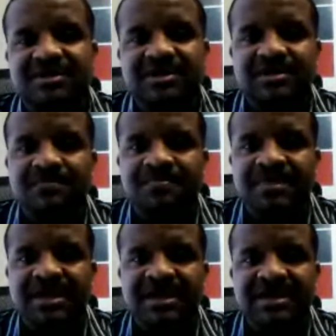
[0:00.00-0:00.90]

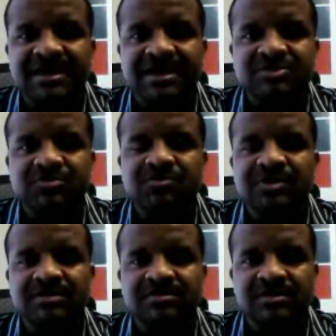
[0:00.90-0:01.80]
I do
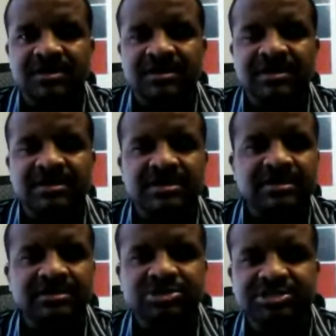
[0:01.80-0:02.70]
think the
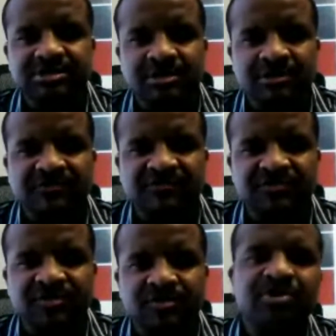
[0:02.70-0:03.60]
age of the
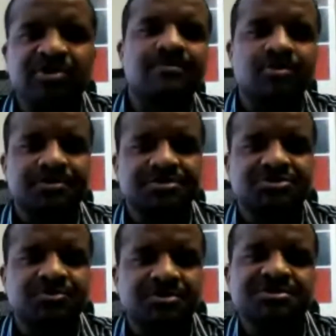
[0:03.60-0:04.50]
brick and mortar
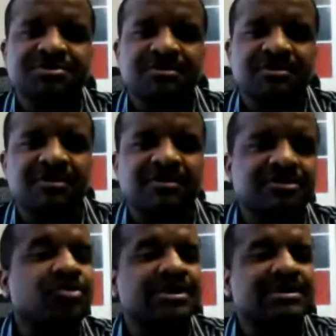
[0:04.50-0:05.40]
stores are
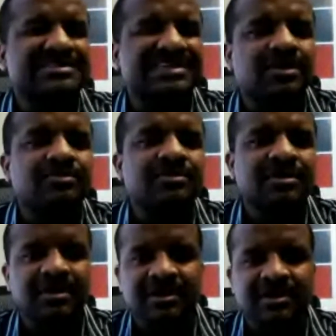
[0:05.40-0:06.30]
going
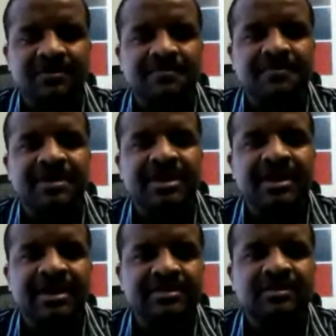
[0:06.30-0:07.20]
down,
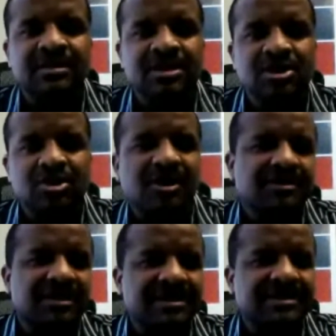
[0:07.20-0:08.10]
and
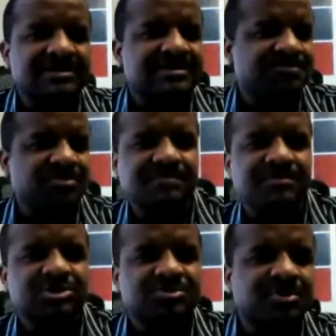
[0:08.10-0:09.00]
online is pretty
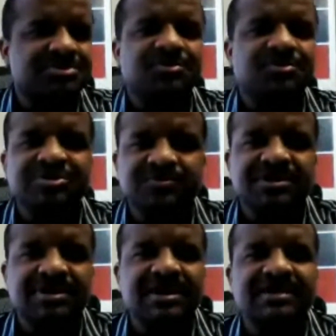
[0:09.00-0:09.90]
much where it's going to
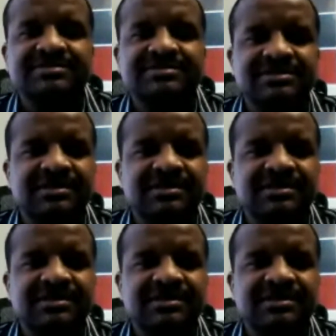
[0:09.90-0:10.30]
be at